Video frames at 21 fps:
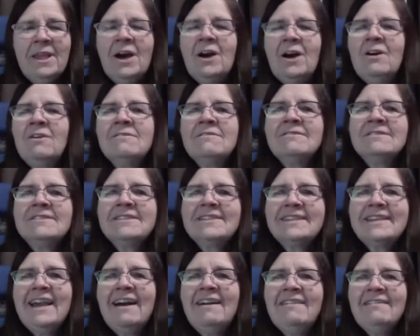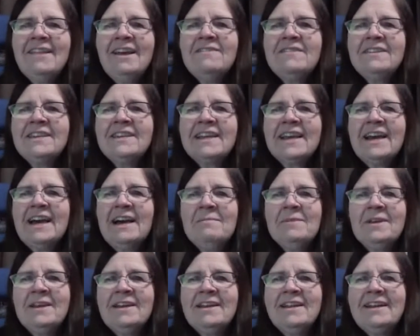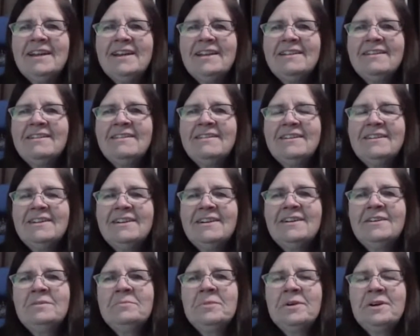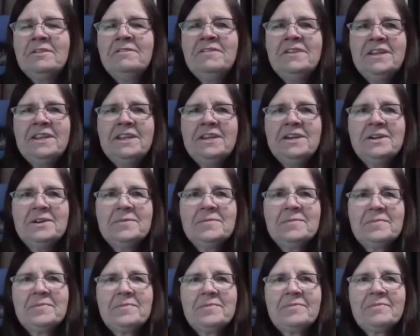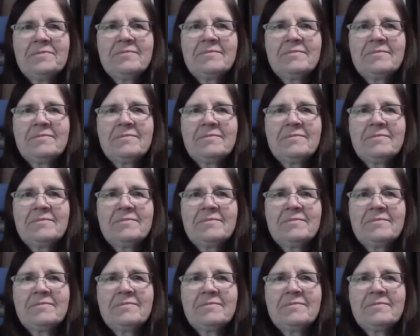No, Cal left a comment on a video.